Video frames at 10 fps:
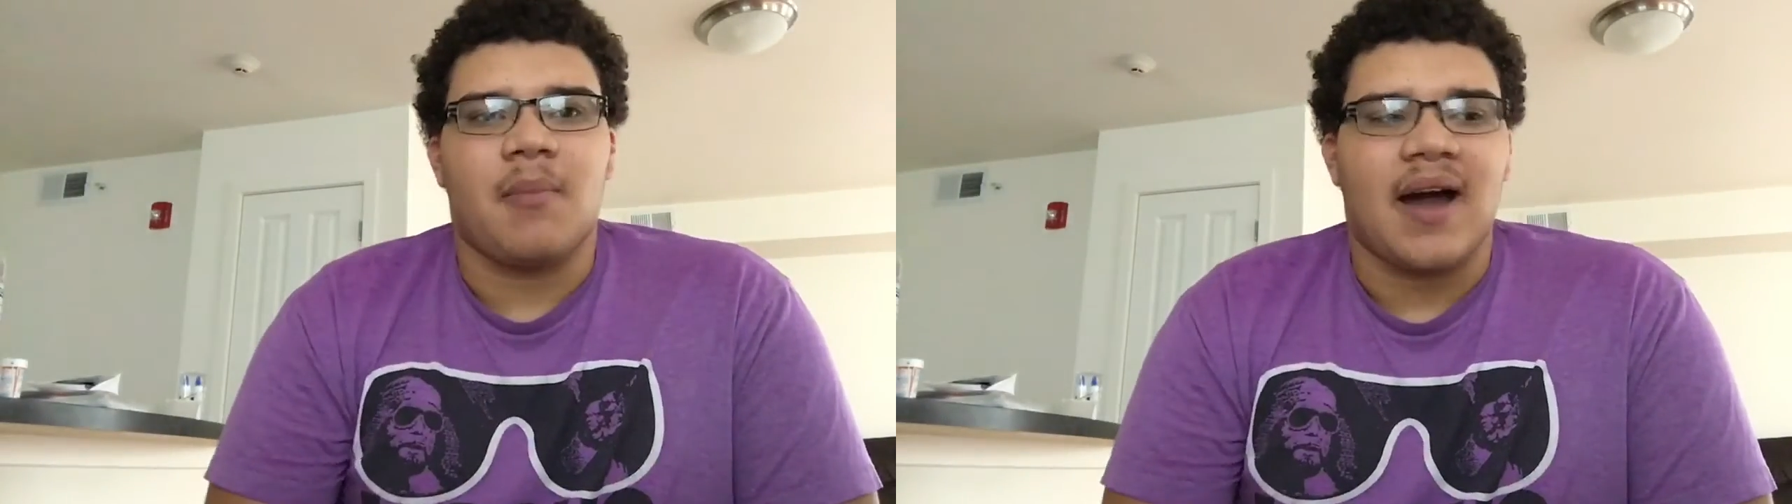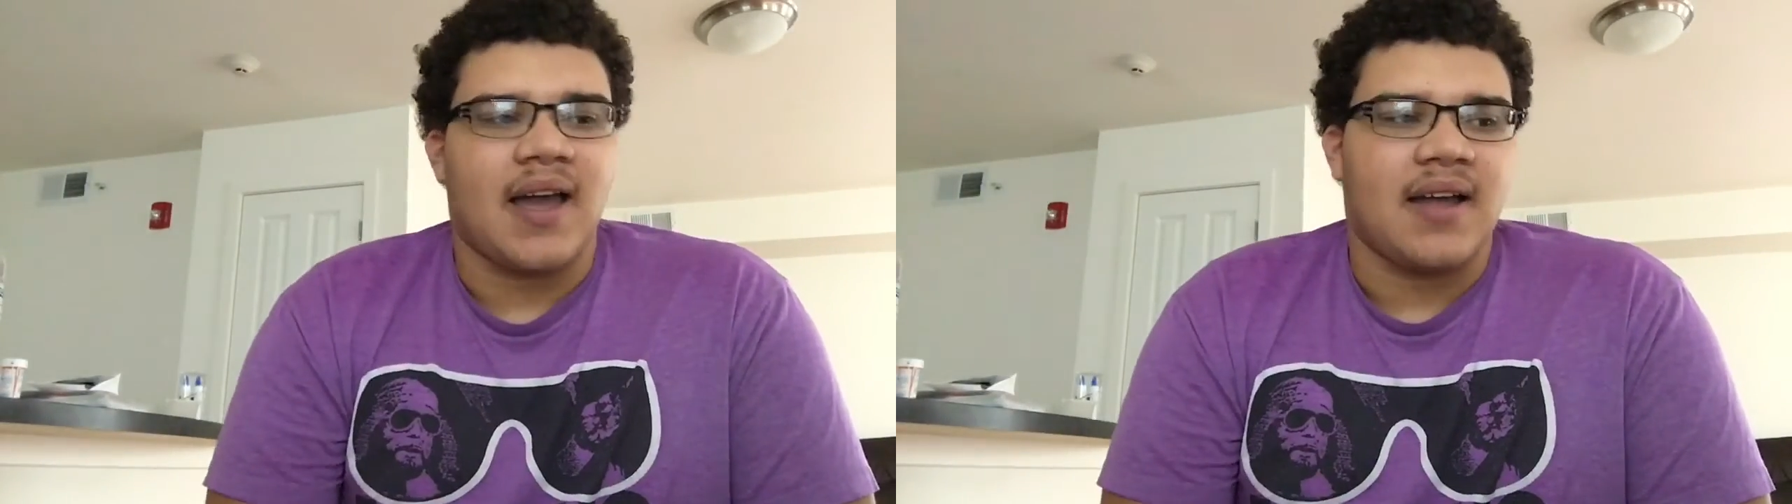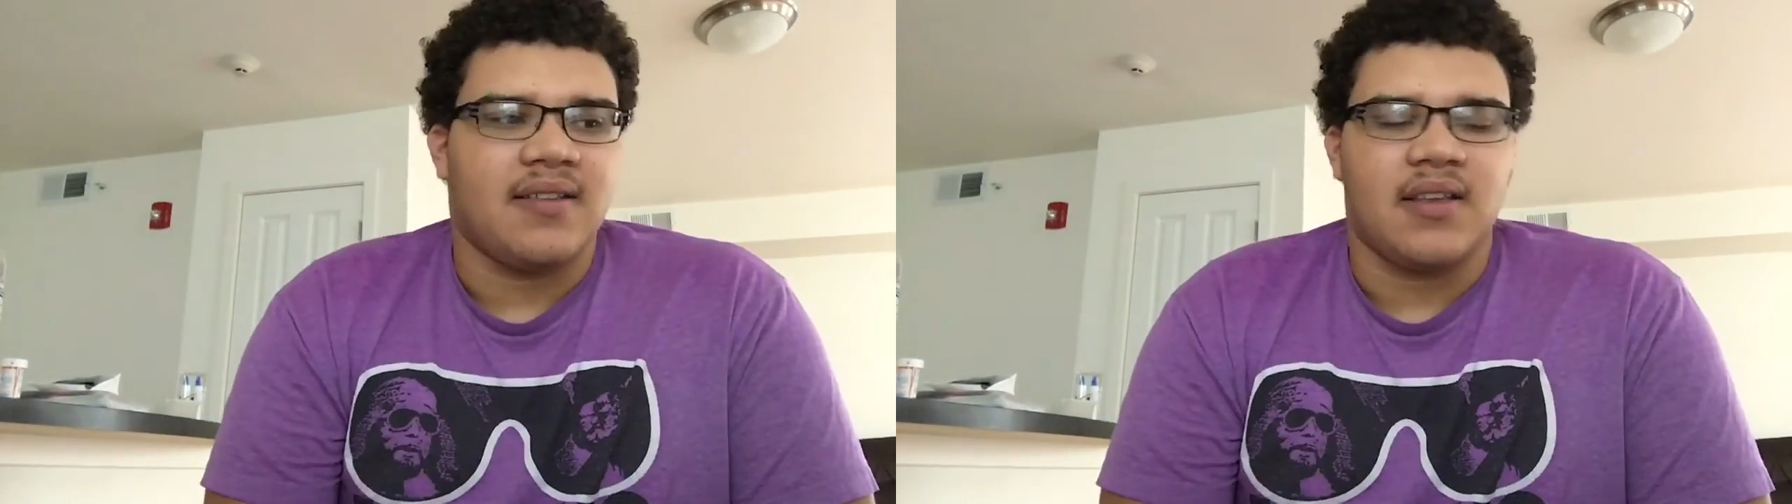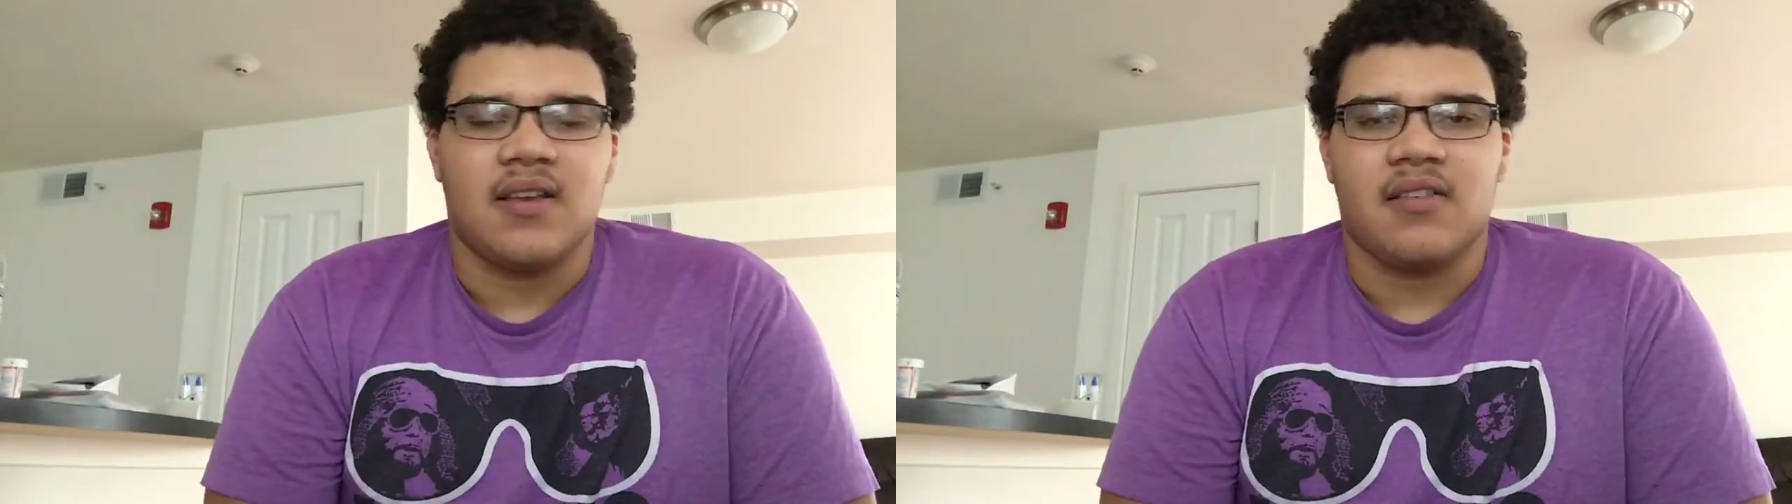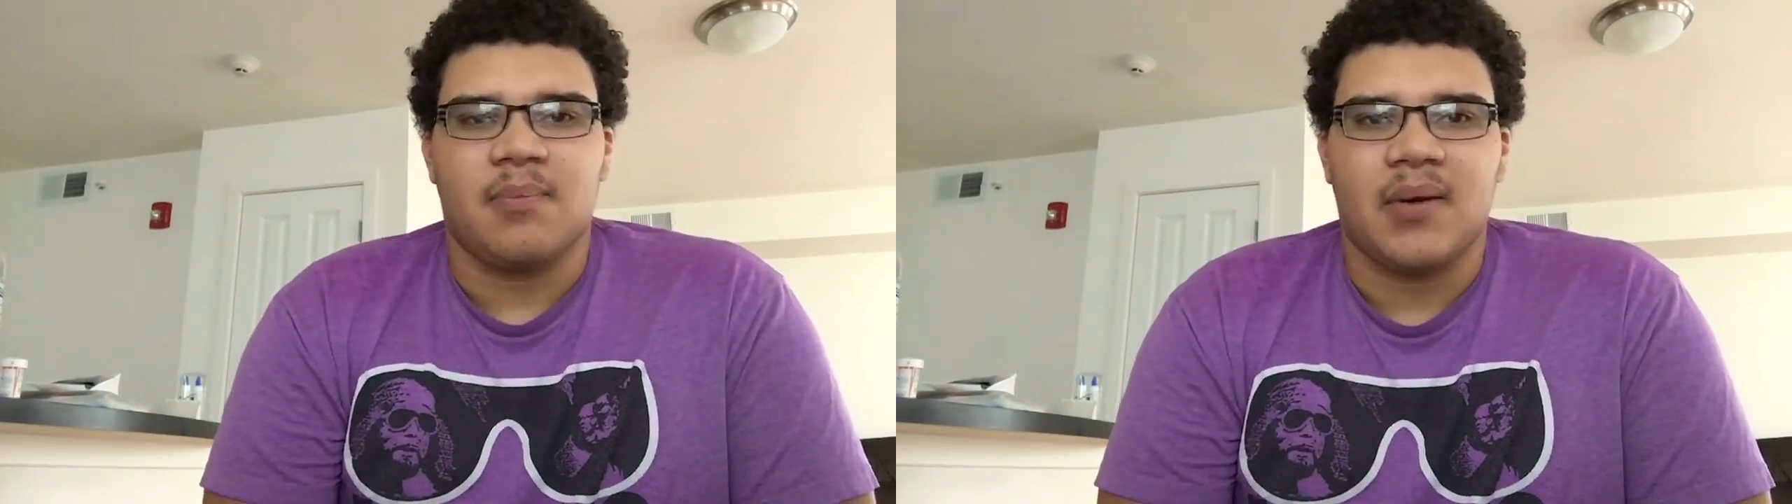my
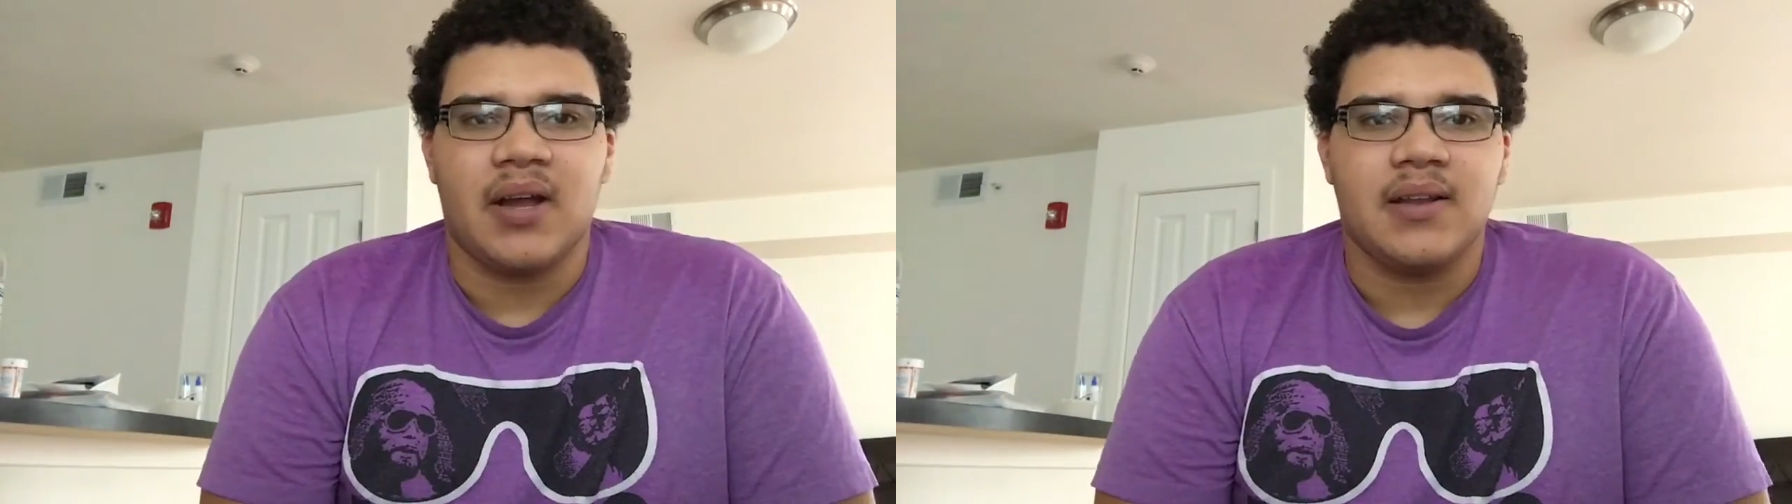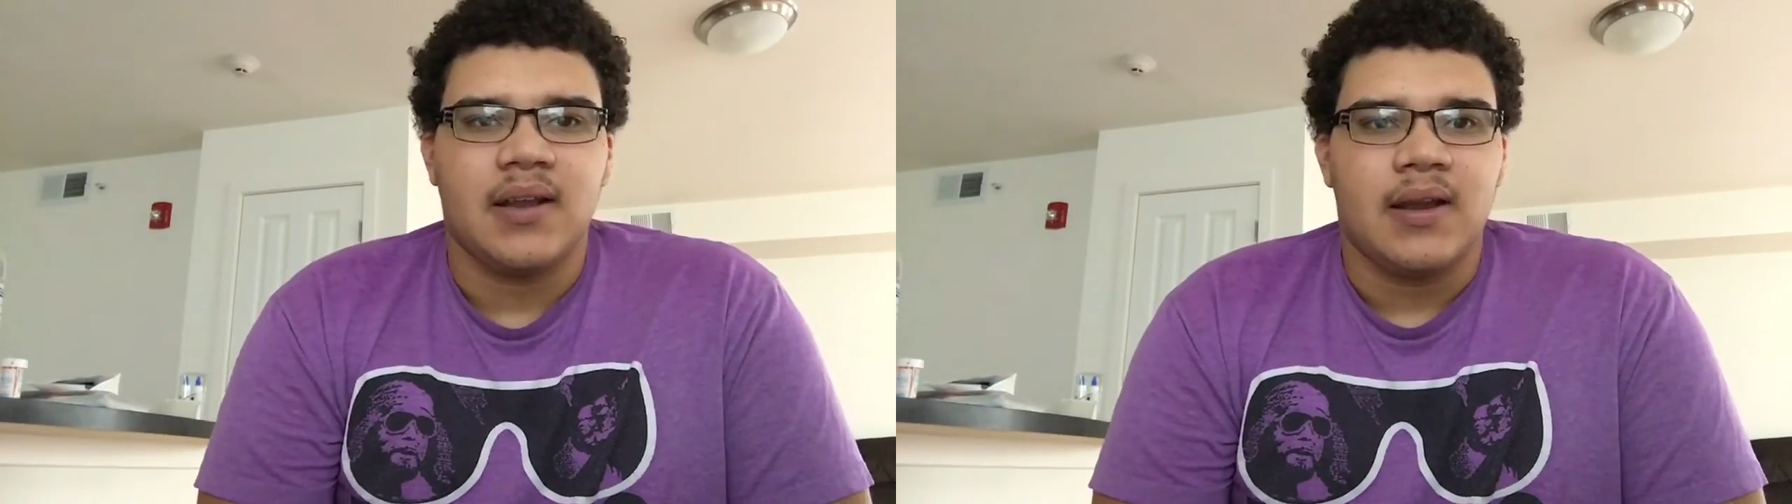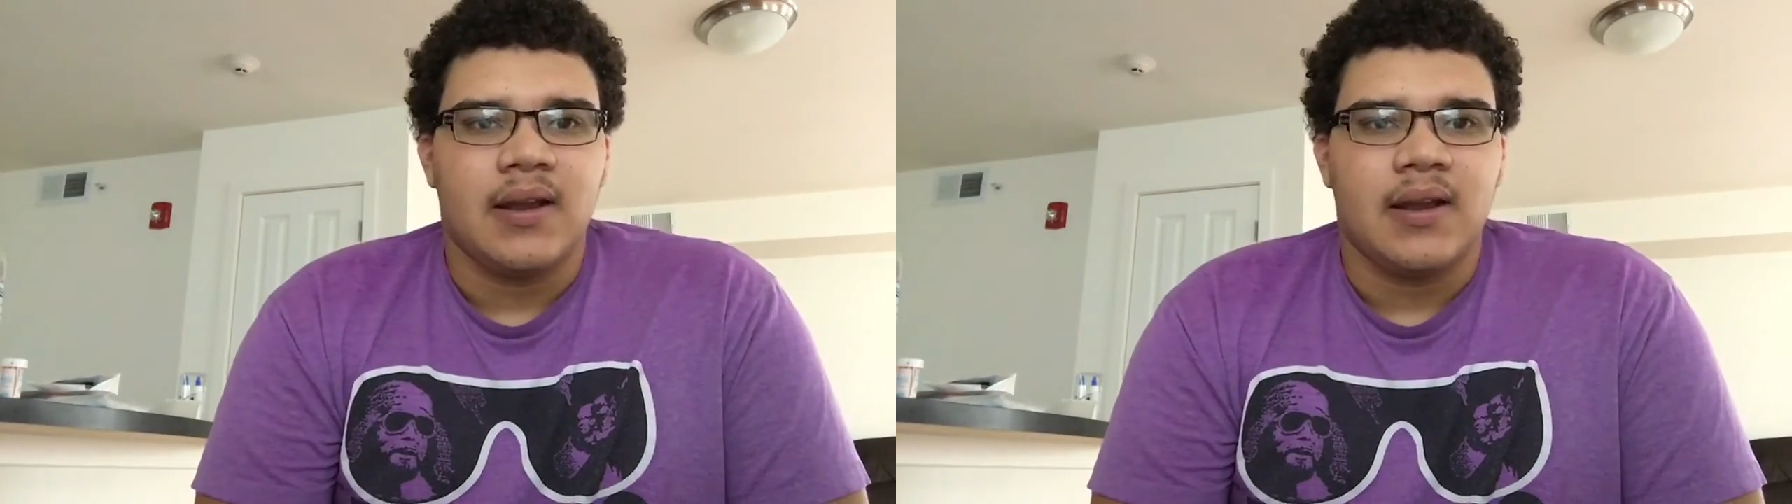ideas, but